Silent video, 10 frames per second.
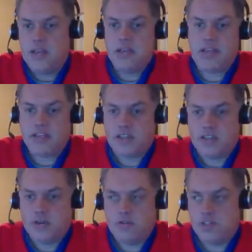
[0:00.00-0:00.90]
and the
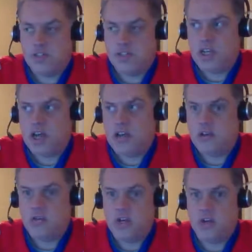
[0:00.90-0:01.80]
next night you're facing a
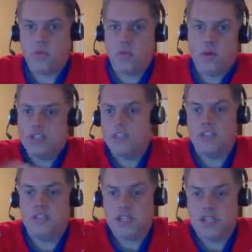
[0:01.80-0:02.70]
guy who not only
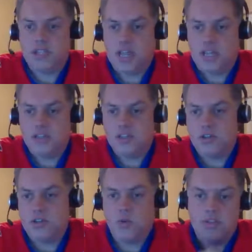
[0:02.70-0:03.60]
wasn't in the league last
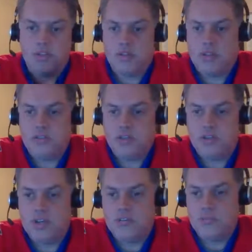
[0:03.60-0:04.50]
year, he wasn't even
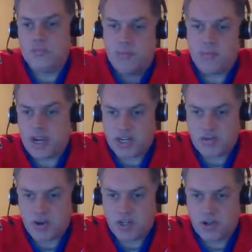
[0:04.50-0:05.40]
good enough to make a
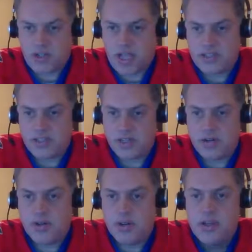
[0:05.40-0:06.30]
practice roster last
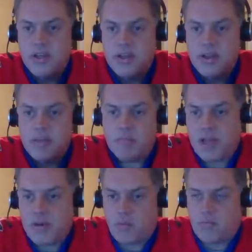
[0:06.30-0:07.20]
year,
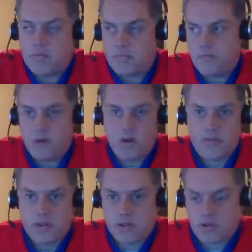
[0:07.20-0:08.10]
but we don't
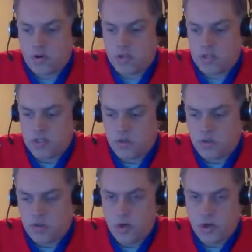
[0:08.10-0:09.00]
have any other goalies, so
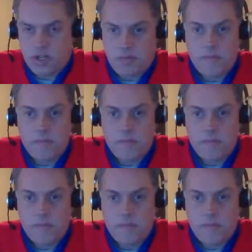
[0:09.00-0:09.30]
you're in.